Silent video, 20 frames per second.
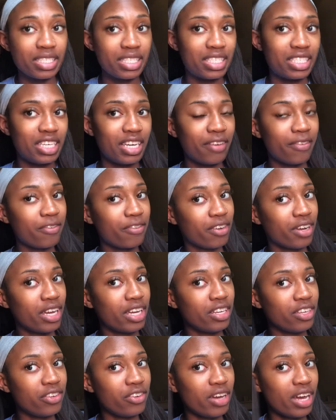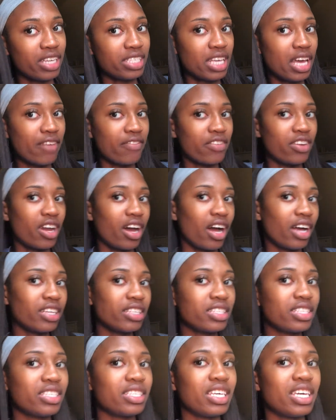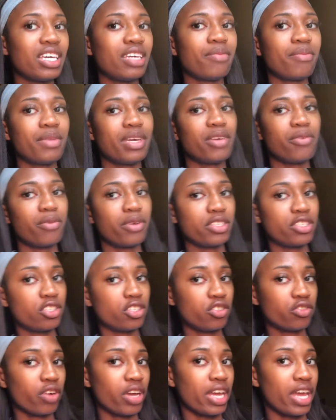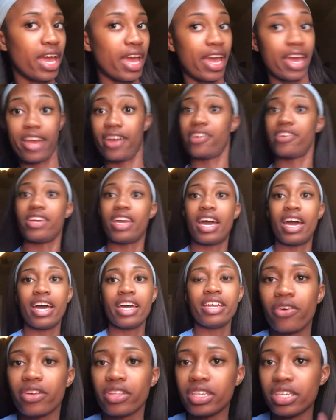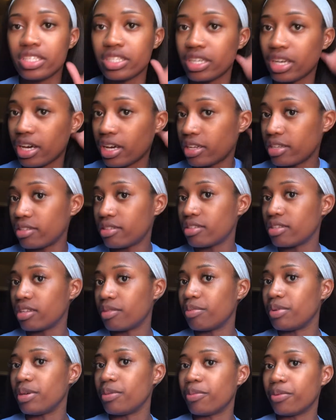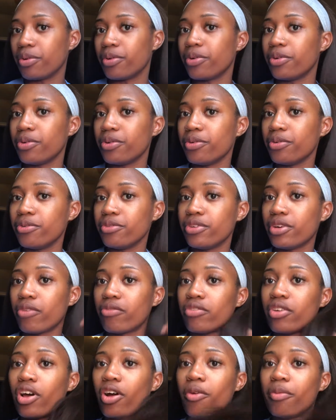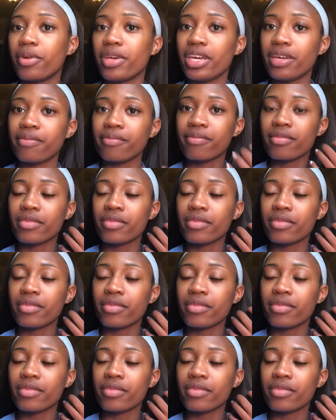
Different. You guys have not seen me with straight hair yet, or at least not the people who don't know me.